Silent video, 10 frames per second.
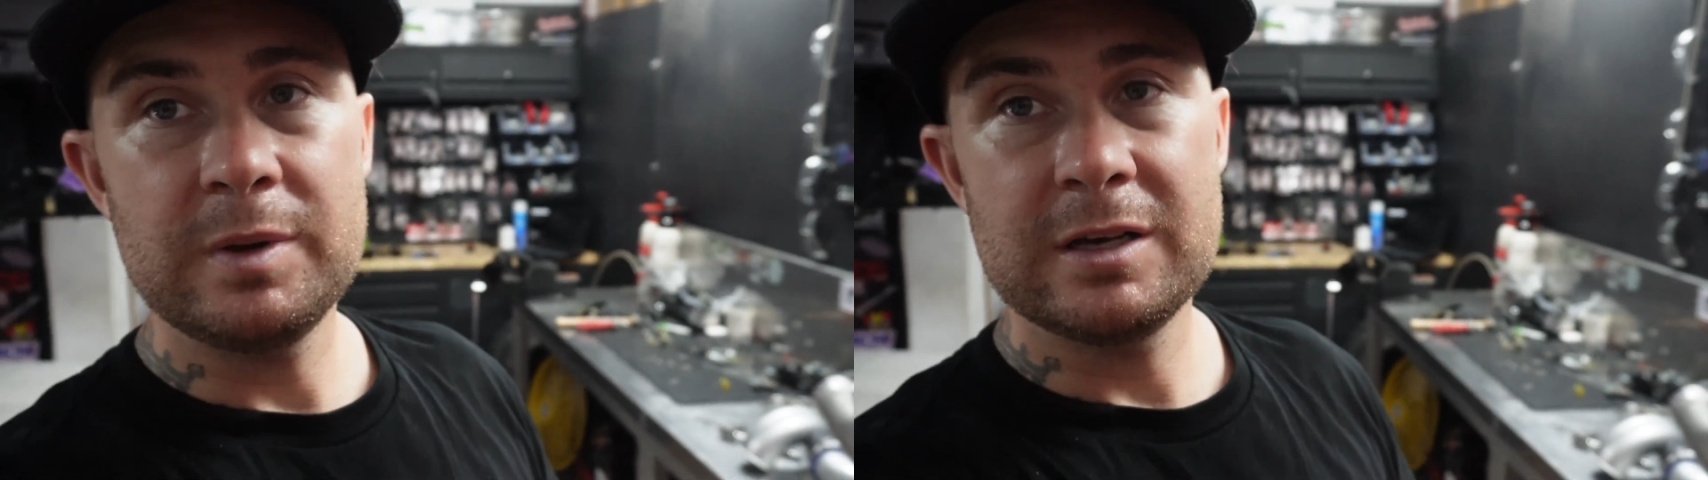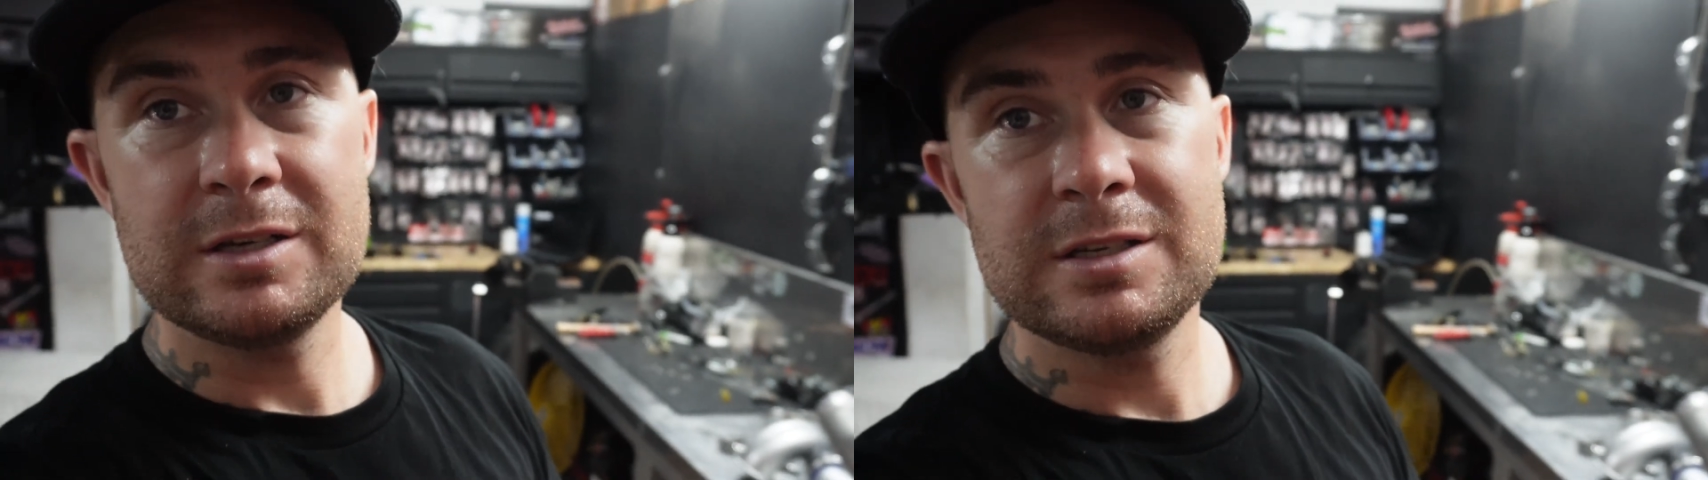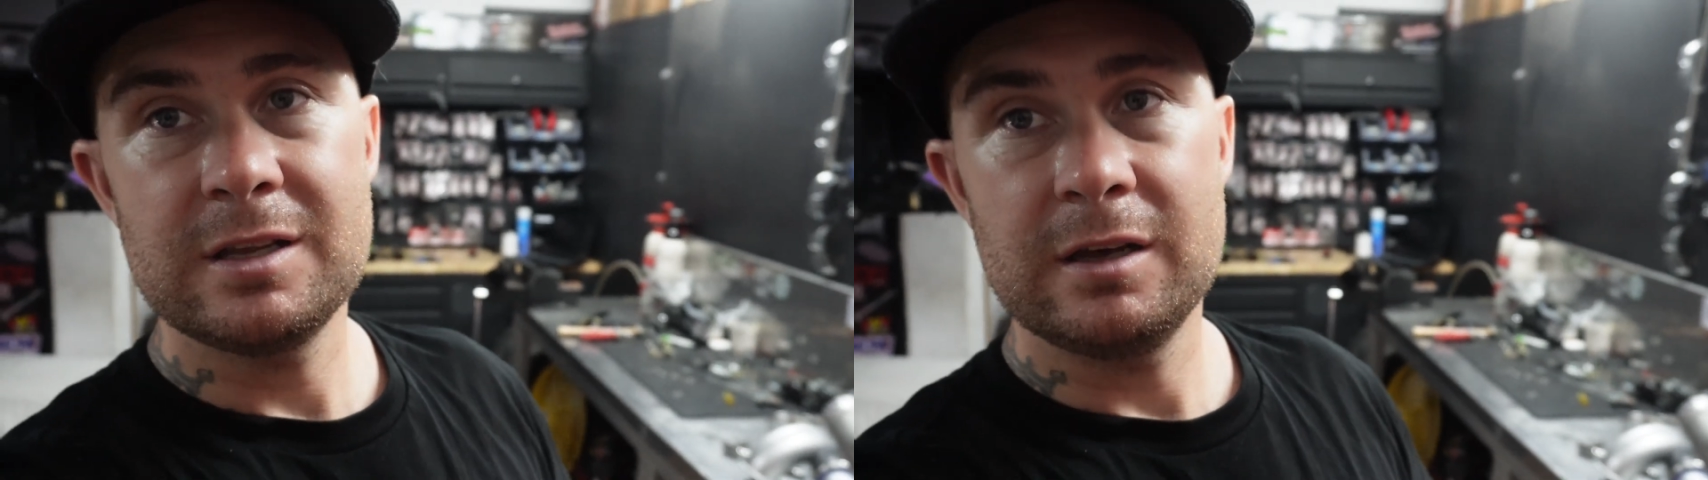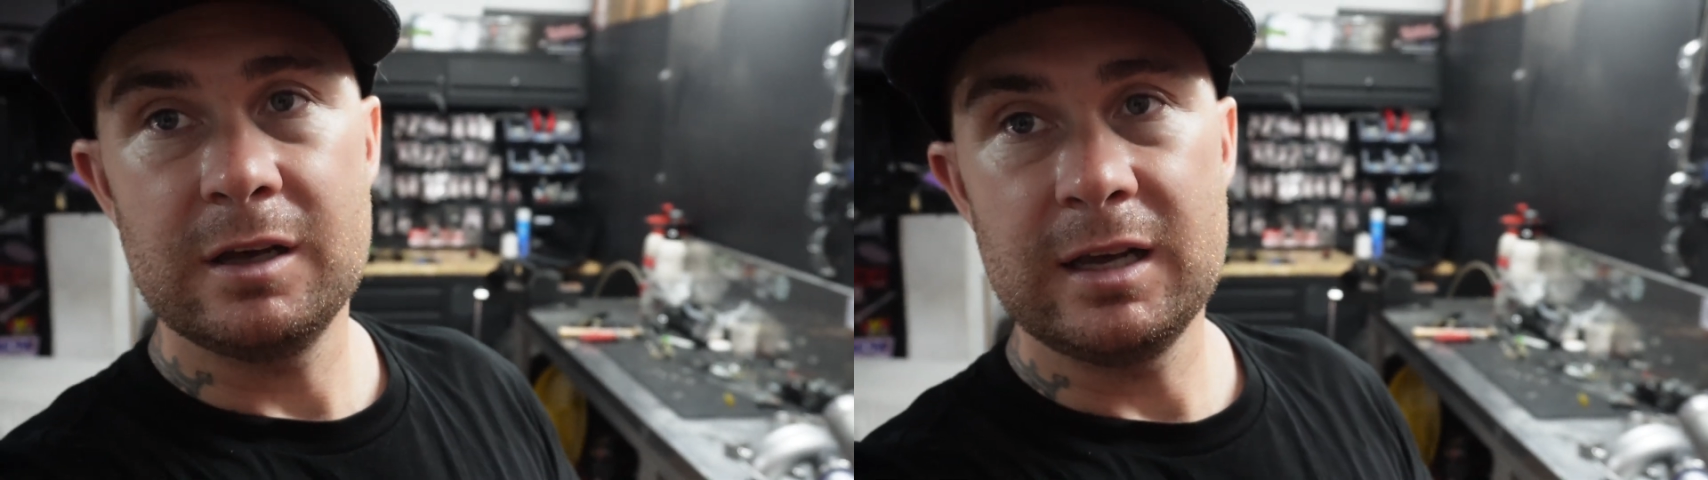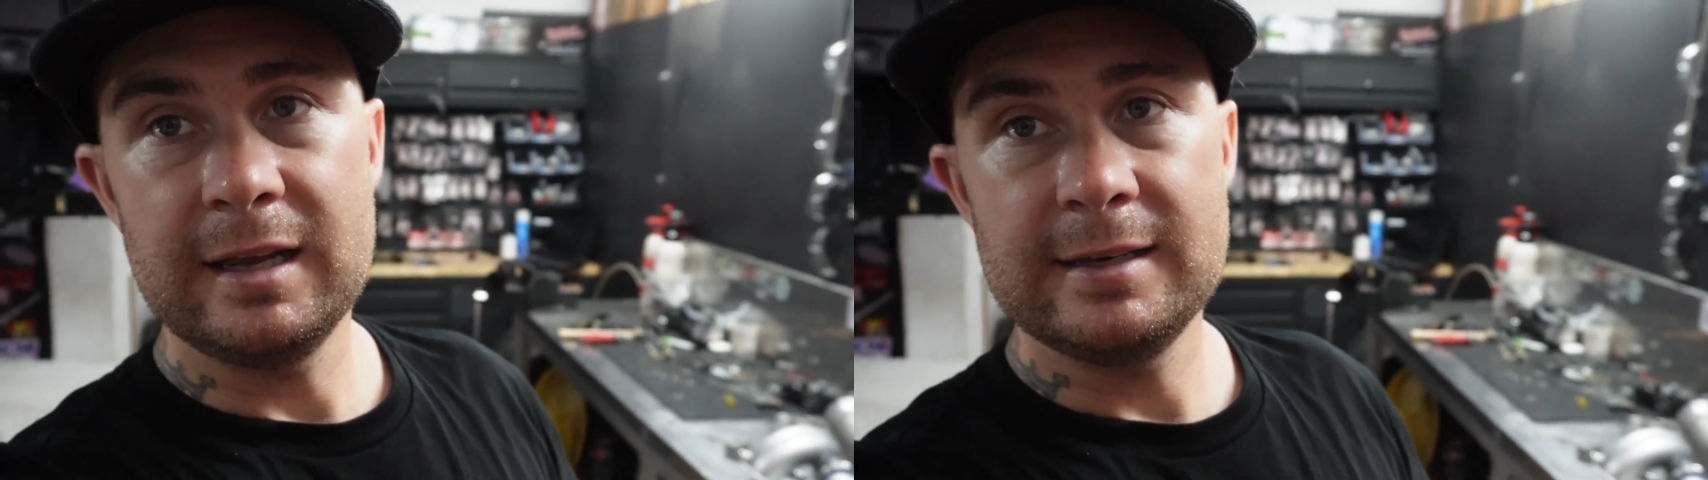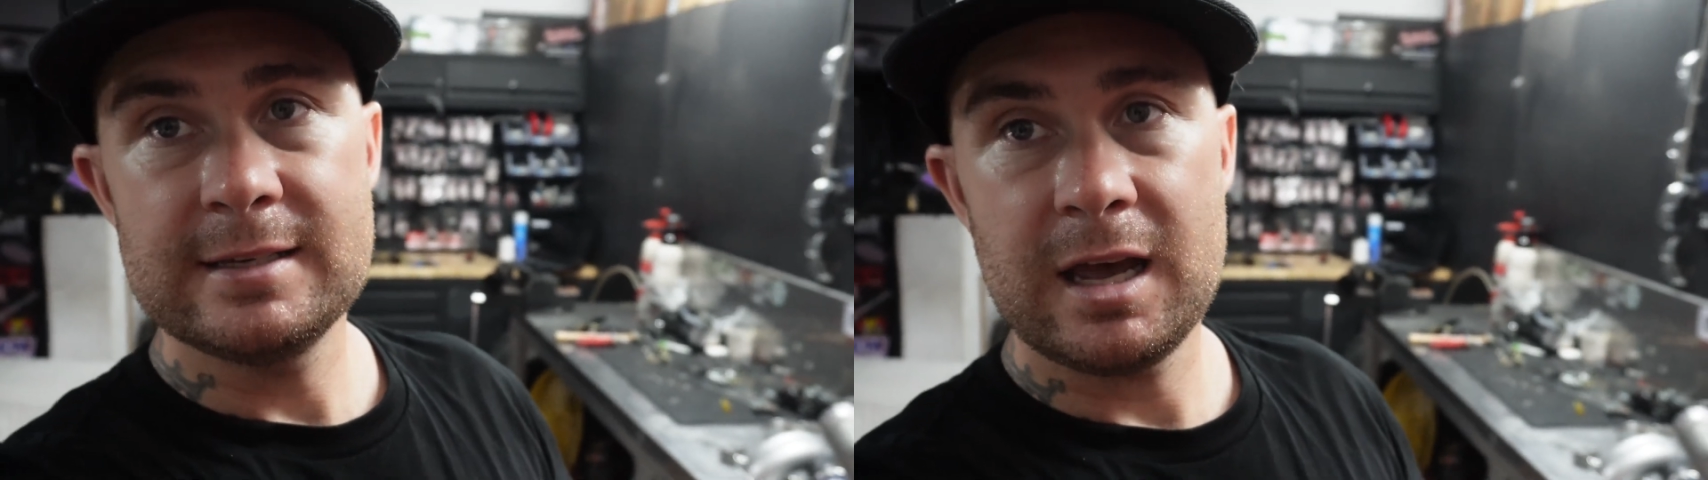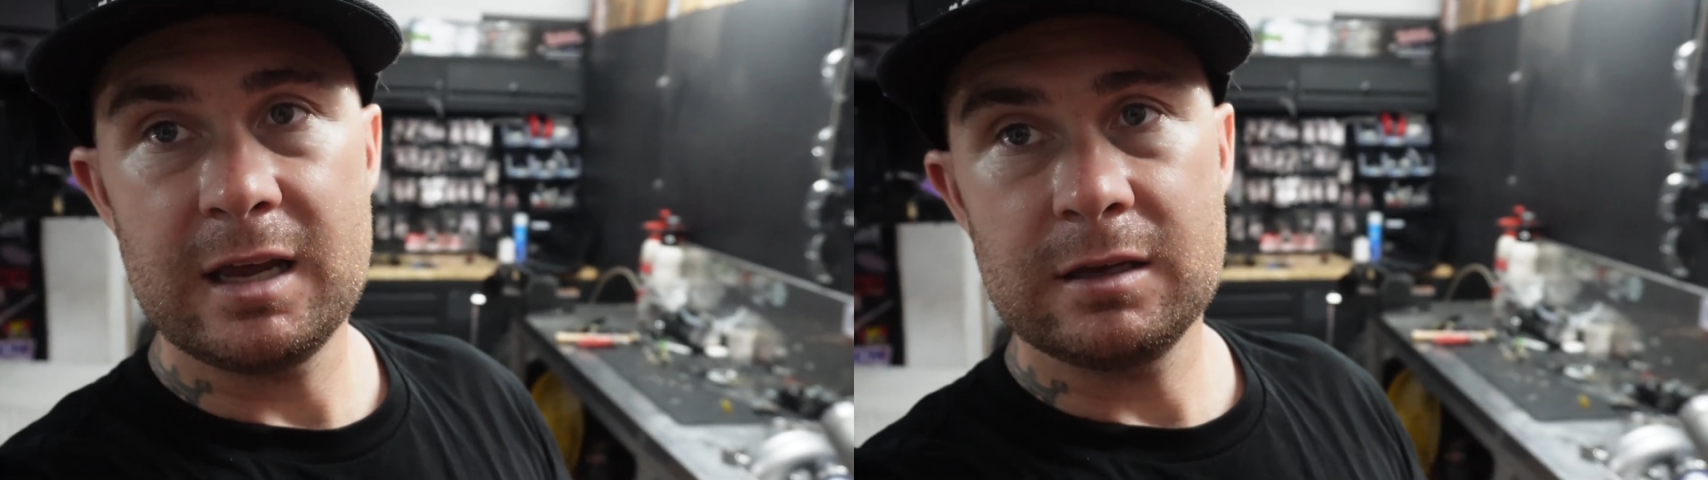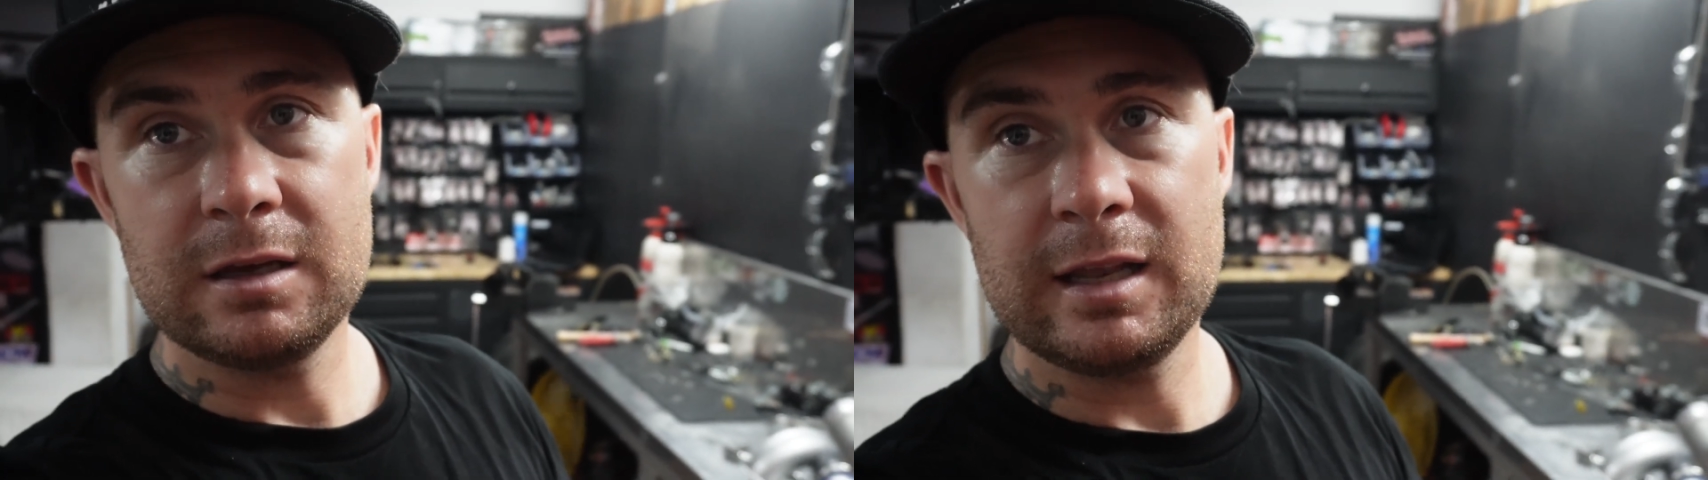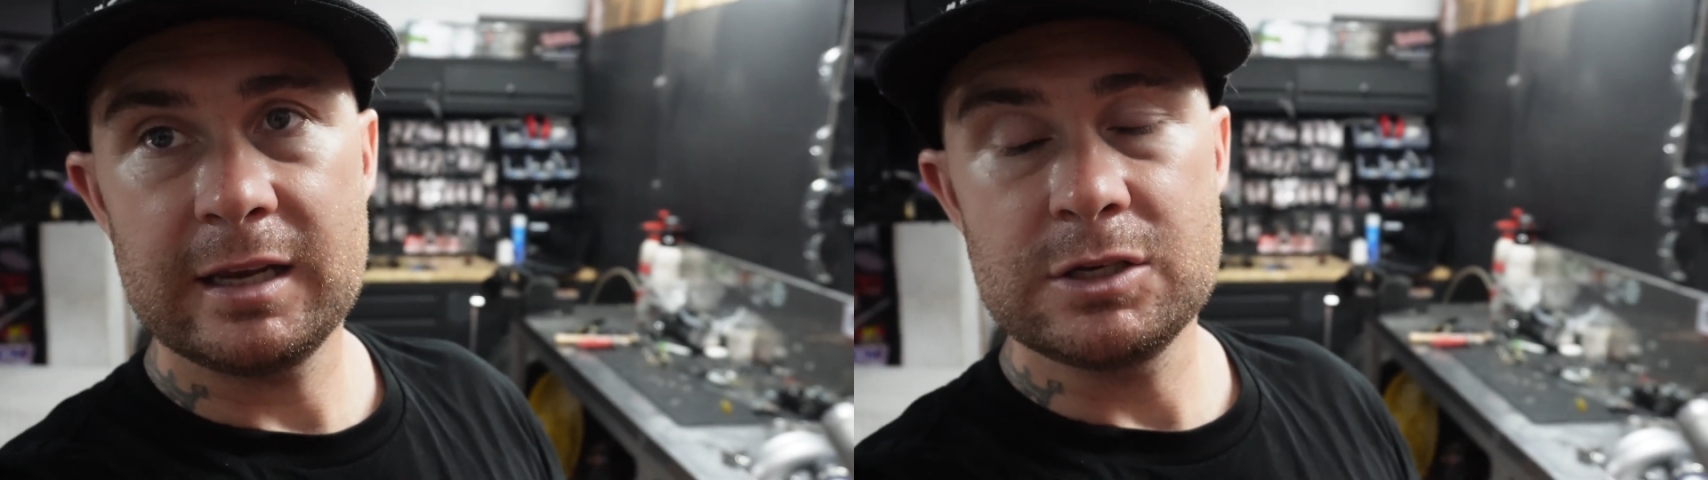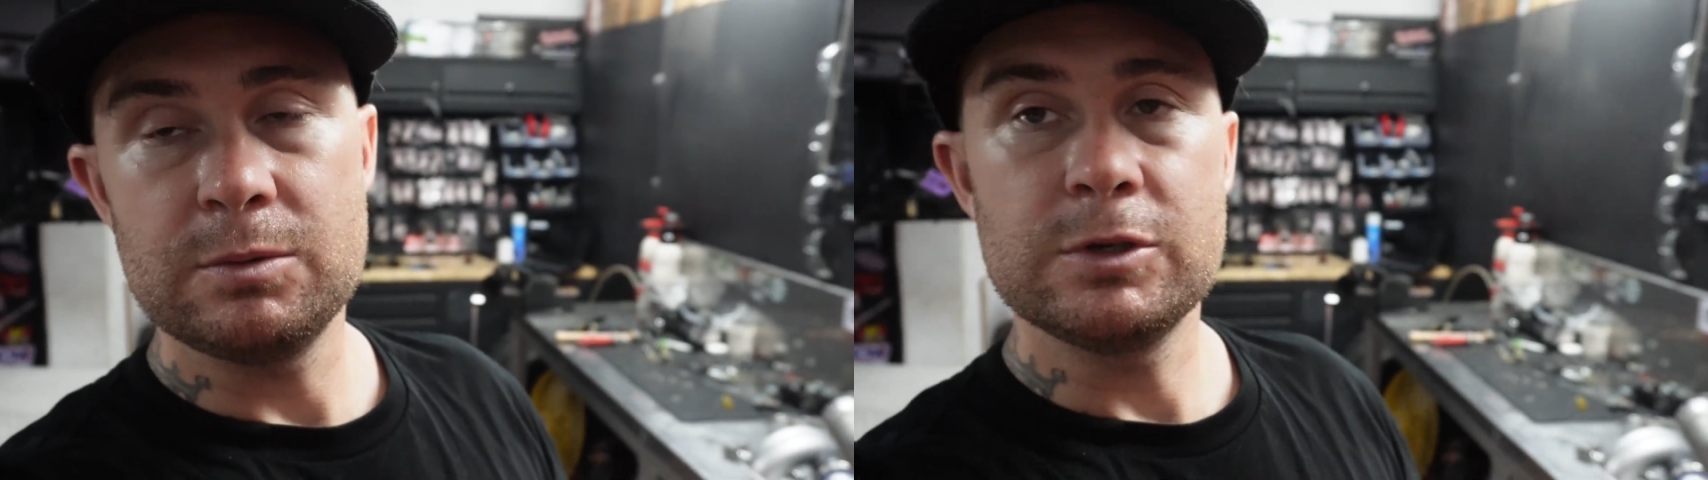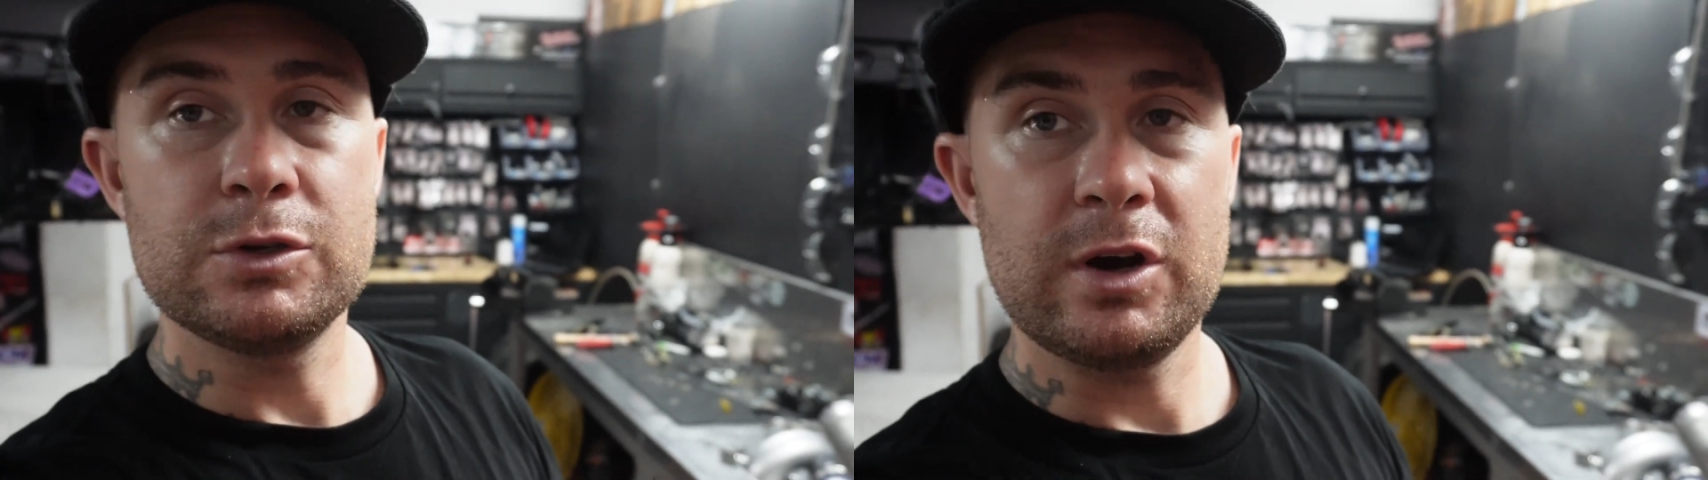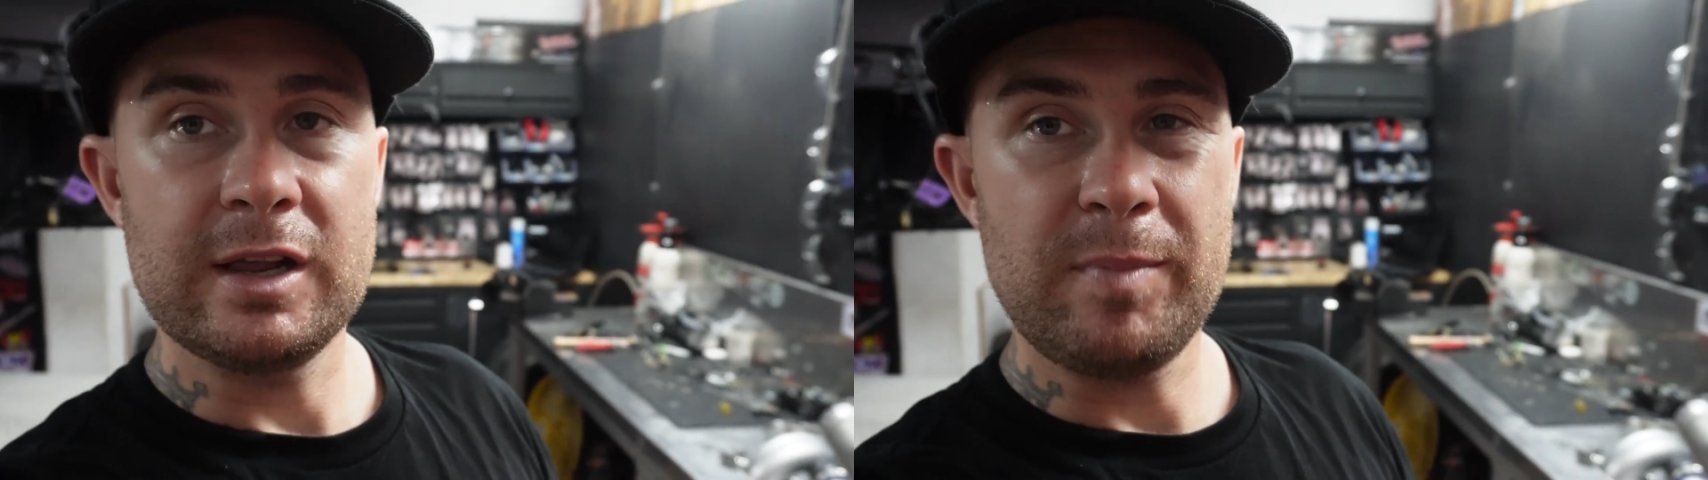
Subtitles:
because the intake collector was already